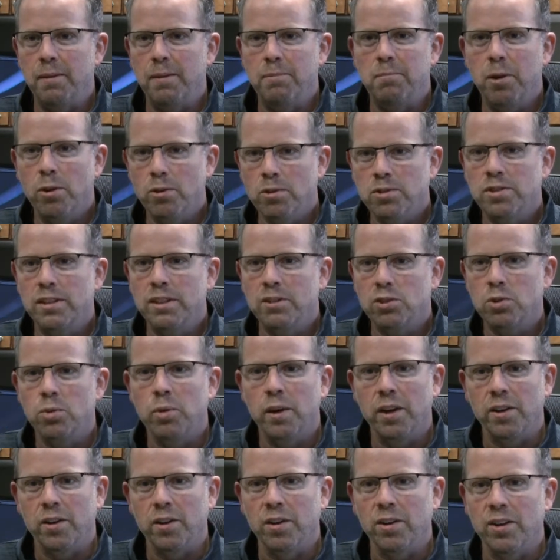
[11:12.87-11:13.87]
Mostly
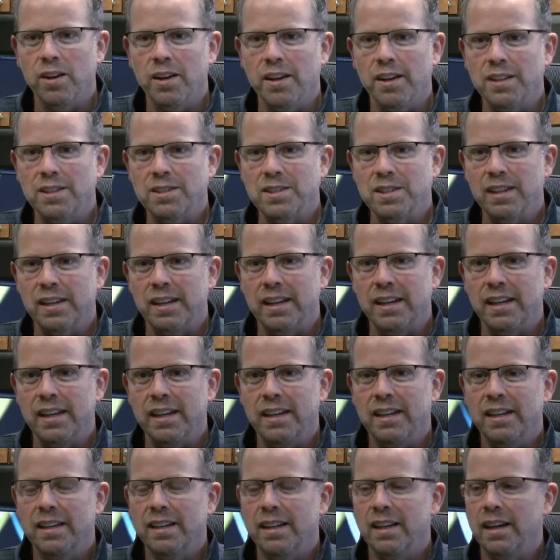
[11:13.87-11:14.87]
Twitter, honestly.
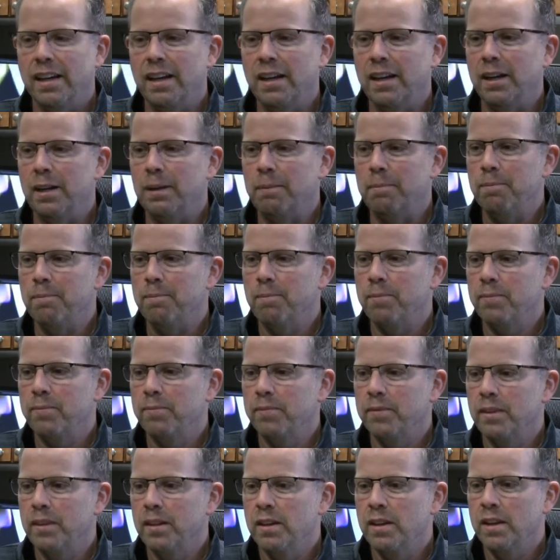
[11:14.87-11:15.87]

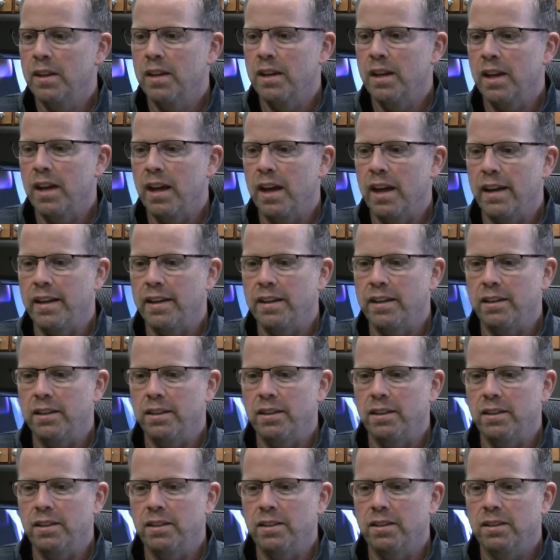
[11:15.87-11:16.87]
I
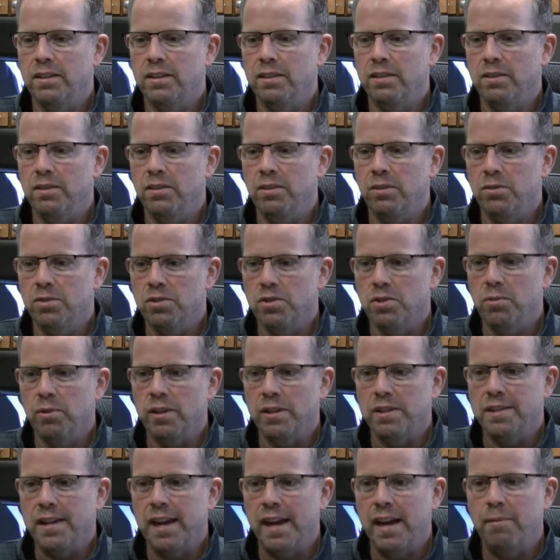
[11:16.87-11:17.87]
used to
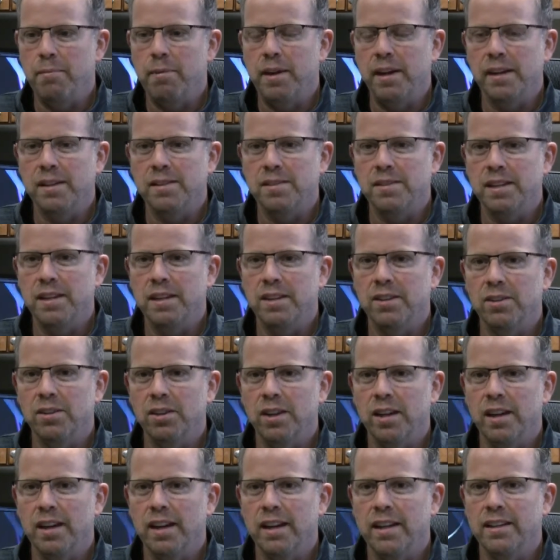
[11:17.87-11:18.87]
read Time magazine a
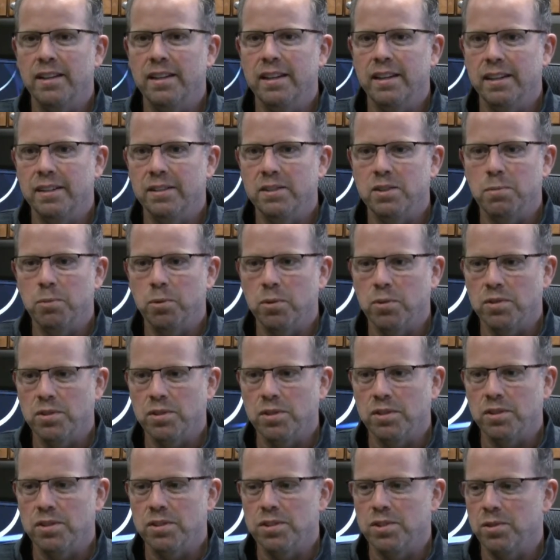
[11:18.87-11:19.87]
lot and Sports
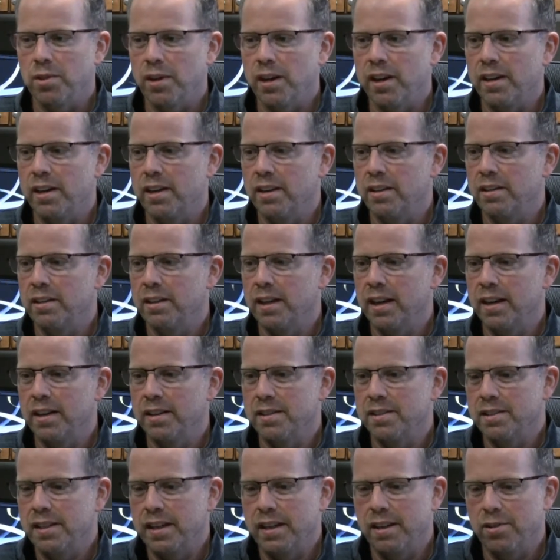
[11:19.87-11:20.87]
Illustrated, kind of
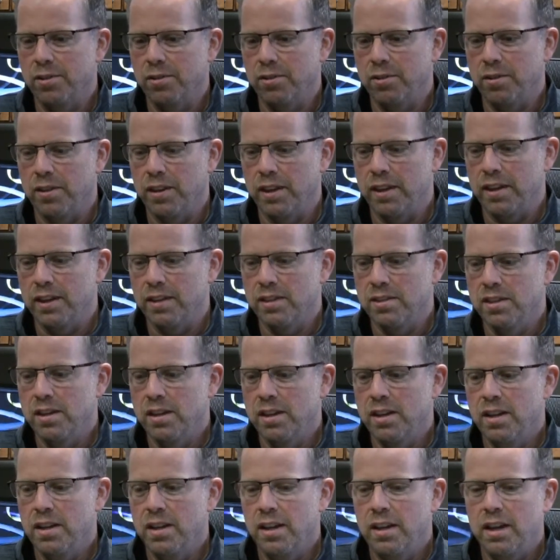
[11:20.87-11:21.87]
standard things.
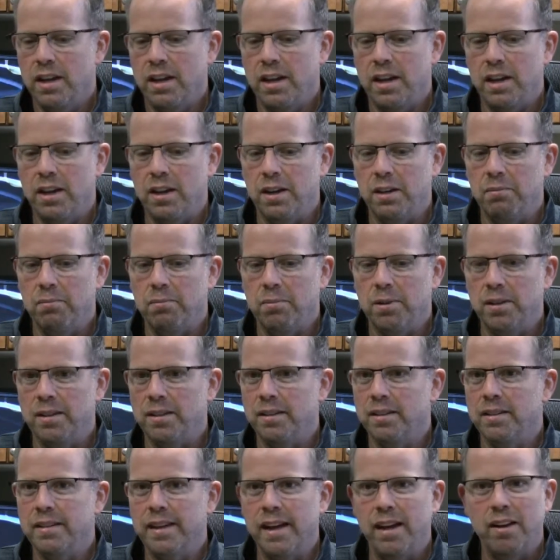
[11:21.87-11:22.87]
But
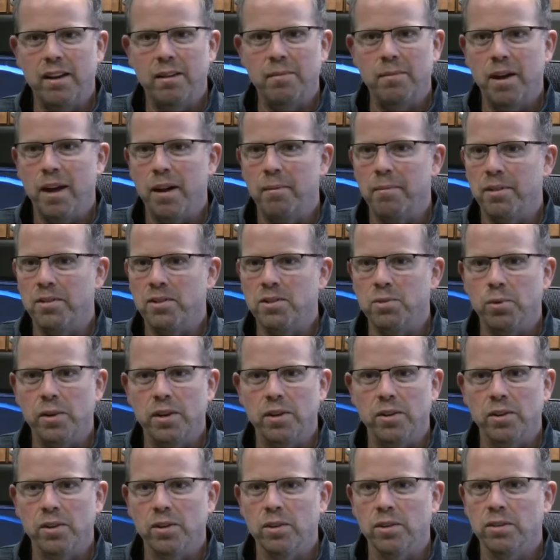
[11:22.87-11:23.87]
now I'm a
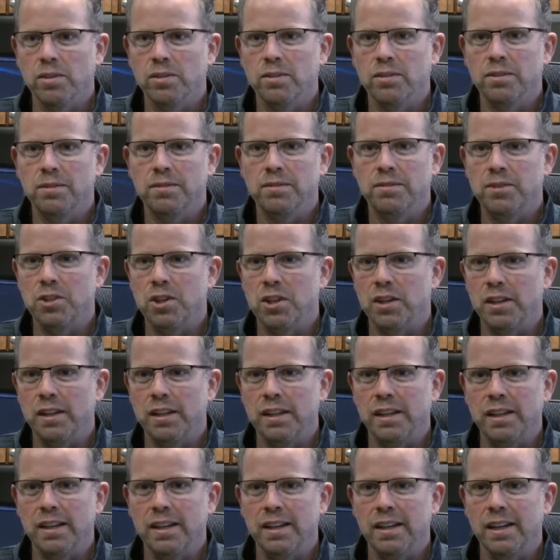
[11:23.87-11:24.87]
Twitter
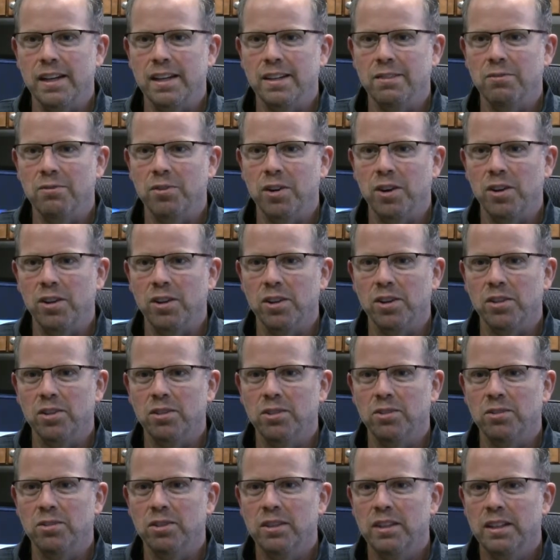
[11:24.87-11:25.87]
junkie and
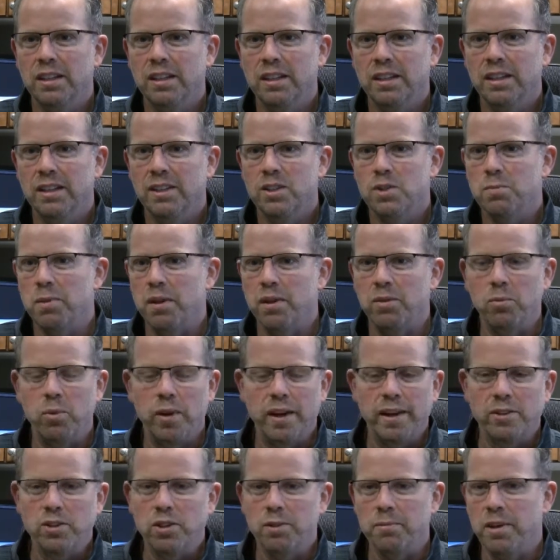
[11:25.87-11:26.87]
spend
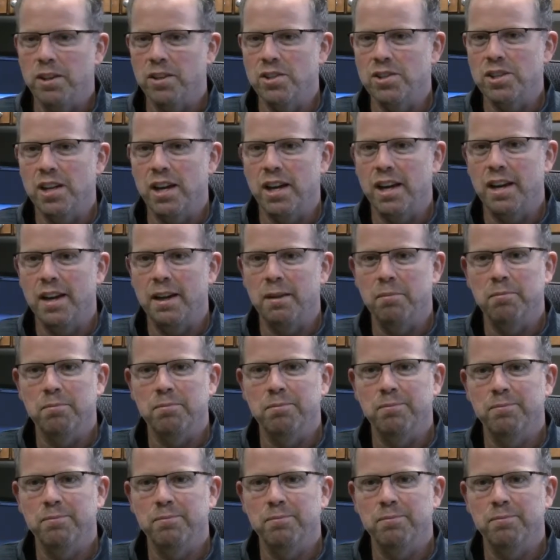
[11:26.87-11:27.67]
way too much time